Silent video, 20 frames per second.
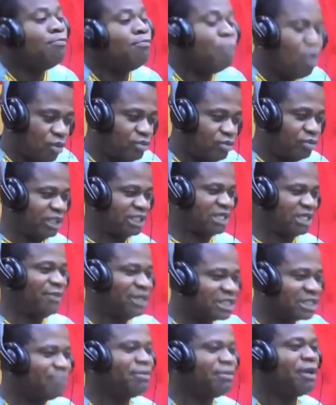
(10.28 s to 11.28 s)
Mo, and to
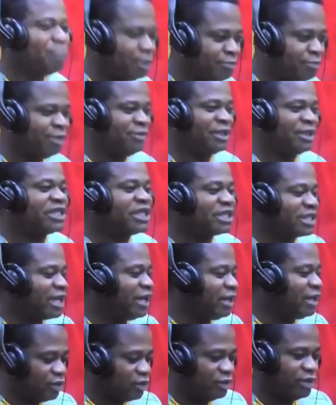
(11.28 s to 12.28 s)
miss me, miss it
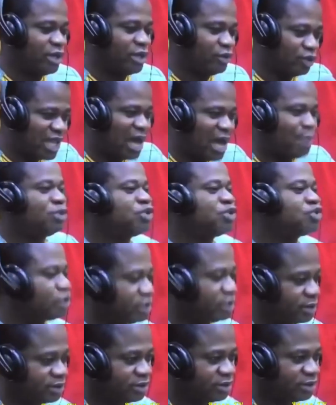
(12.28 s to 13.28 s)
and no time on
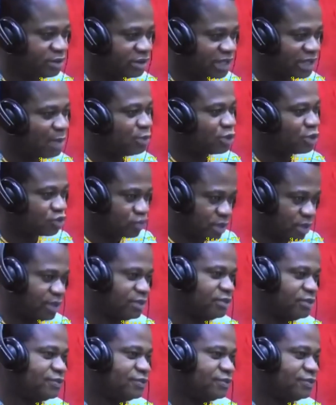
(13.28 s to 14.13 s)
soon. Time soon.